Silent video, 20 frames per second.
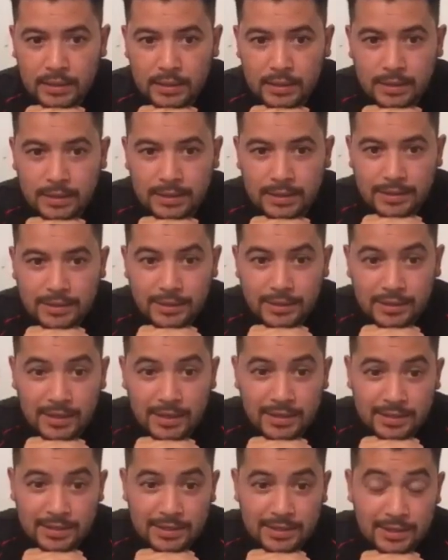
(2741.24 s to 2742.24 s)

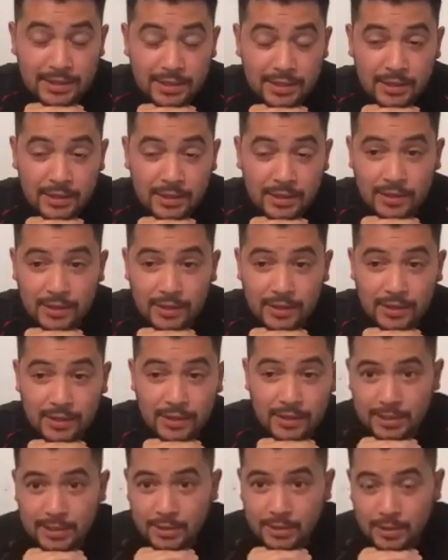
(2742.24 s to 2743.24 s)
session is Thursday,
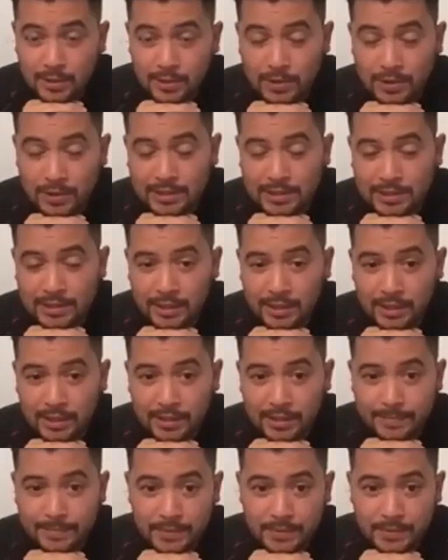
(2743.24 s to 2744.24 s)
so two nights
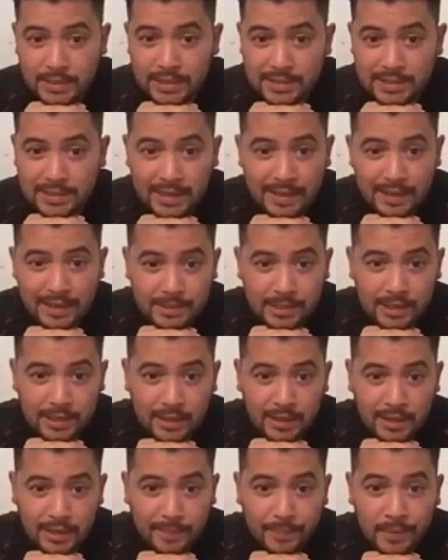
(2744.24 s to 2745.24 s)
time. It's at the same
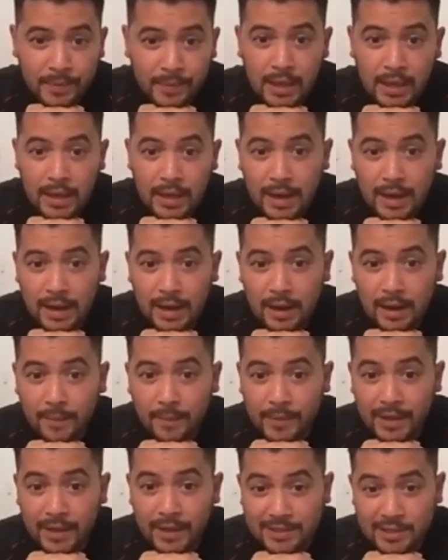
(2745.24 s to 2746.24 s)
time,
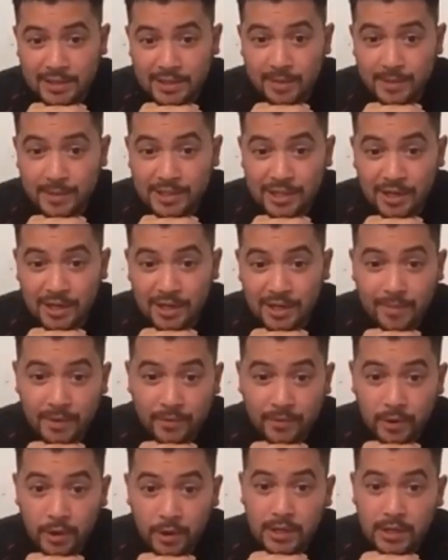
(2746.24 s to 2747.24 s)
and it's going to be Simon
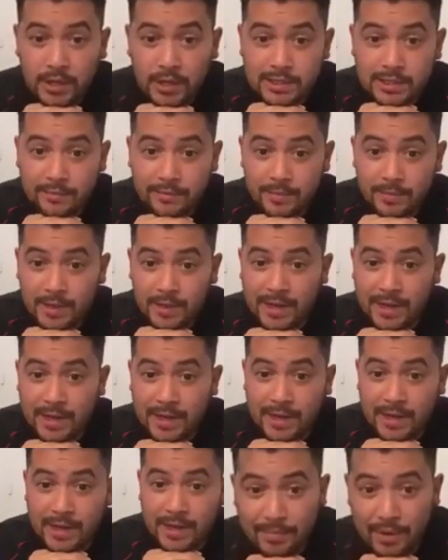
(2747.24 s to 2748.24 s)
Rice from the
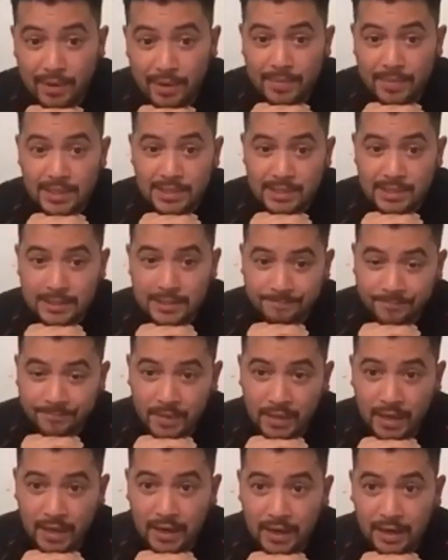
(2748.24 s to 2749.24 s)
ACT Brumbies,
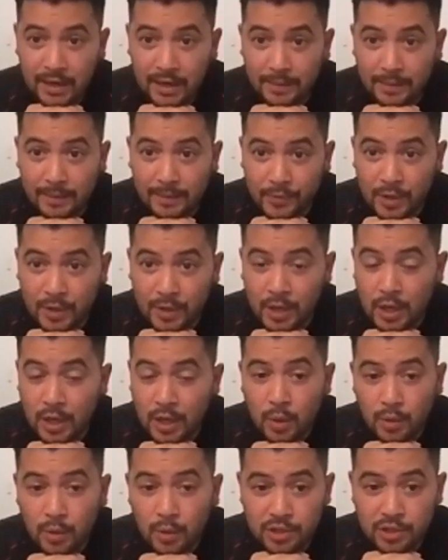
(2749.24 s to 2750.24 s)

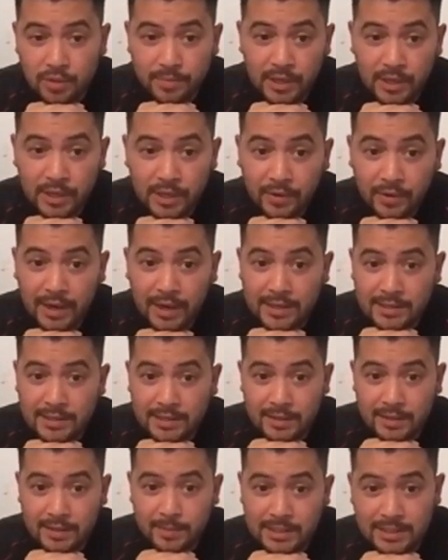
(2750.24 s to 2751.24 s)
which should be great. He's
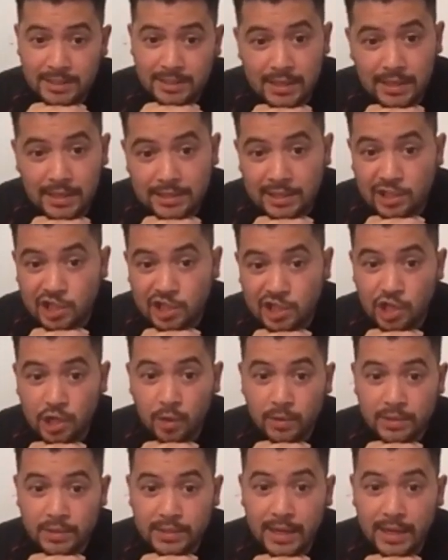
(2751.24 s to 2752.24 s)
going to be discussing
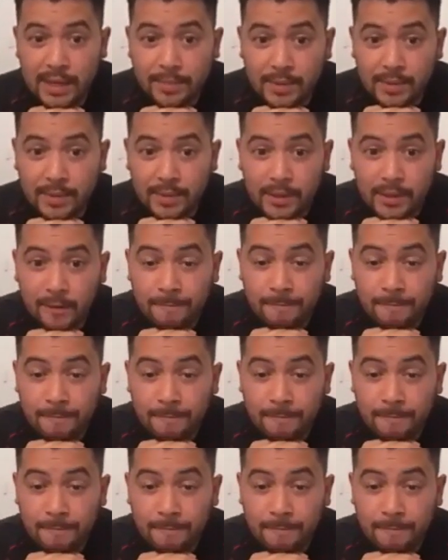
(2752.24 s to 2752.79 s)
shoulder taping,